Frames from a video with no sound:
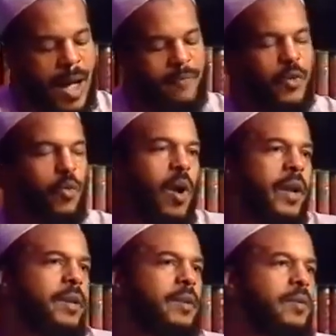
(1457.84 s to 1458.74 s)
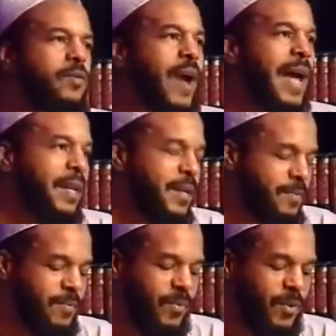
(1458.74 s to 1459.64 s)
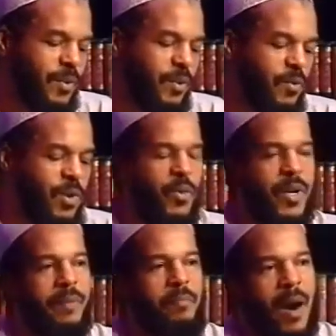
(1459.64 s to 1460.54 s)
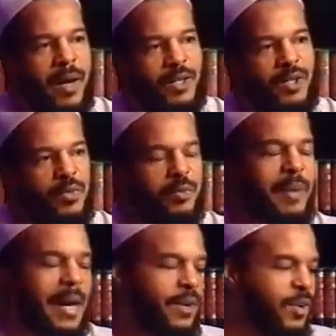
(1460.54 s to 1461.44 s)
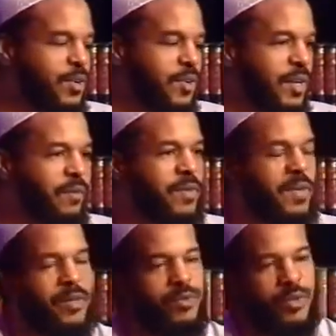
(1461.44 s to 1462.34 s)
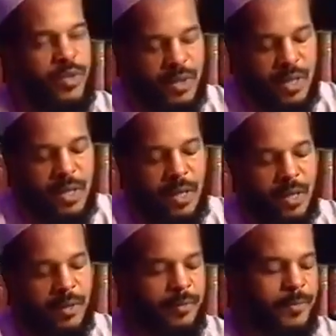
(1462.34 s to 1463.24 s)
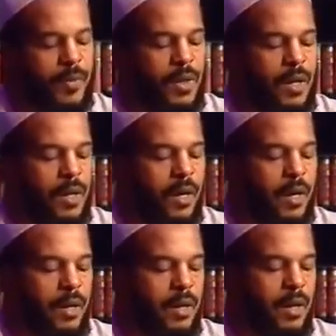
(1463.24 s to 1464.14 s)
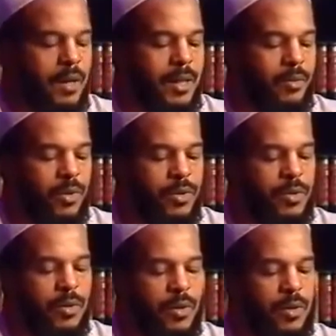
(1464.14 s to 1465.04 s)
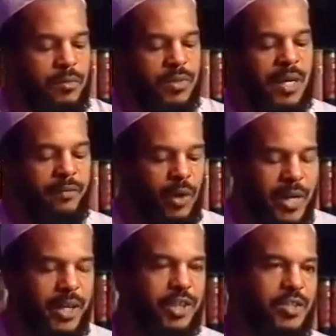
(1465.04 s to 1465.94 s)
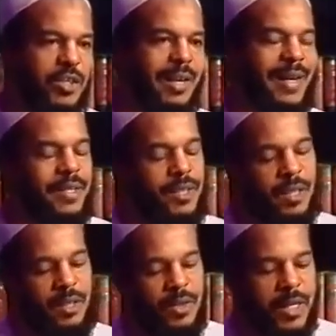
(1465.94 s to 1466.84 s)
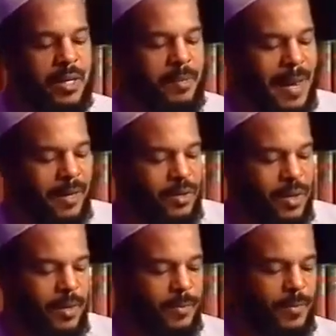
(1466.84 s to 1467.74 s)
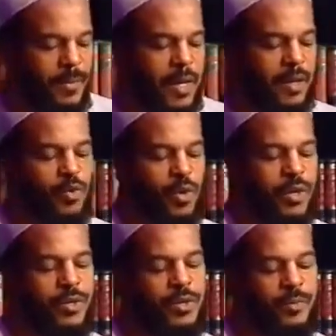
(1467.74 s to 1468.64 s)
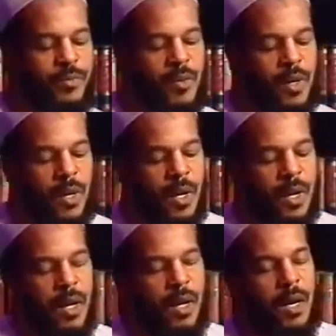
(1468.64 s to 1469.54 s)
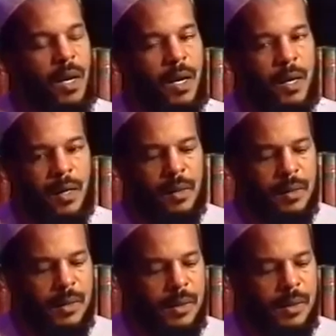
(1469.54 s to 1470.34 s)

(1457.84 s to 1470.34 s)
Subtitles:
After one rally where we had marched with placards and everything through the city, and there was a set of donations collected and taken back to the headquarters, I